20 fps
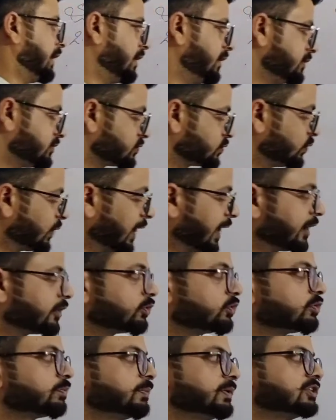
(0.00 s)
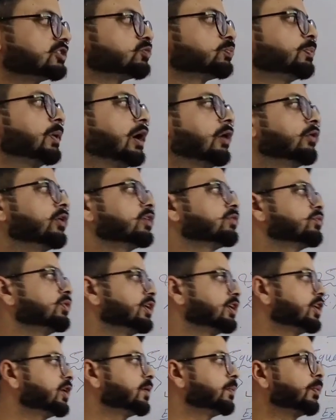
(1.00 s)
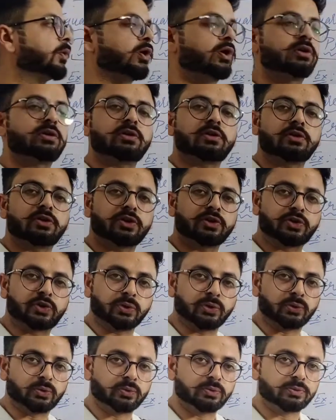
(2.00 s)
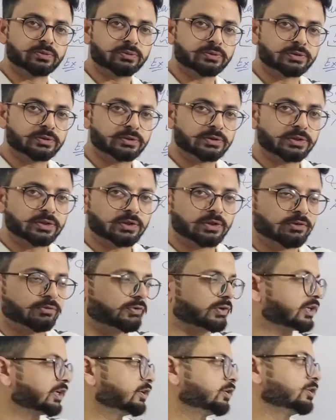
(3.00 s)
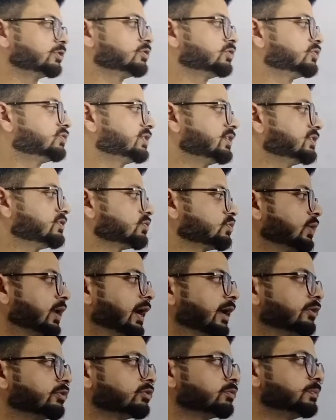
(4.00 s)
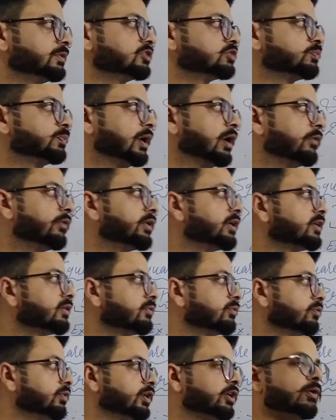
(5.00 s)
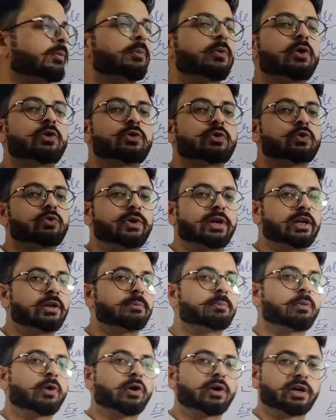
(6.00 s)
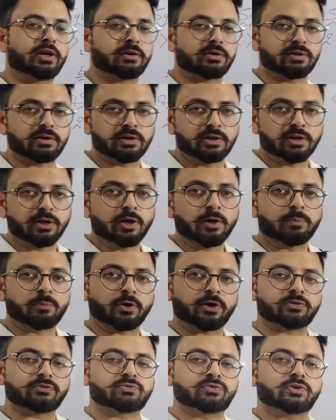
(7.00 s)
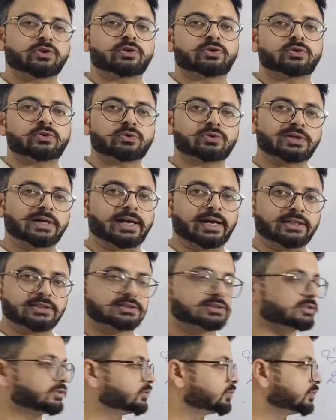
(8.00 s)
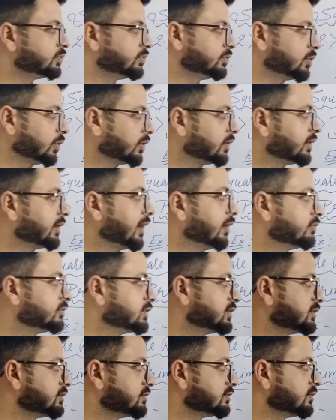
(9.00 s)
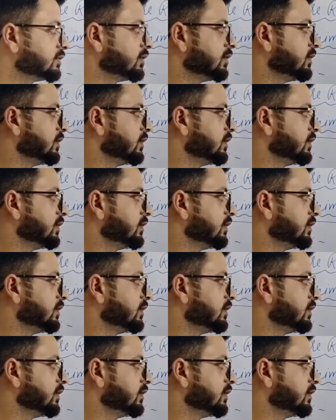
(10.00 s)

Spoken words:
Square root means power 1 upon 2. We can also say square root means power 1 upon 2. Very important point for you guys. You note down this.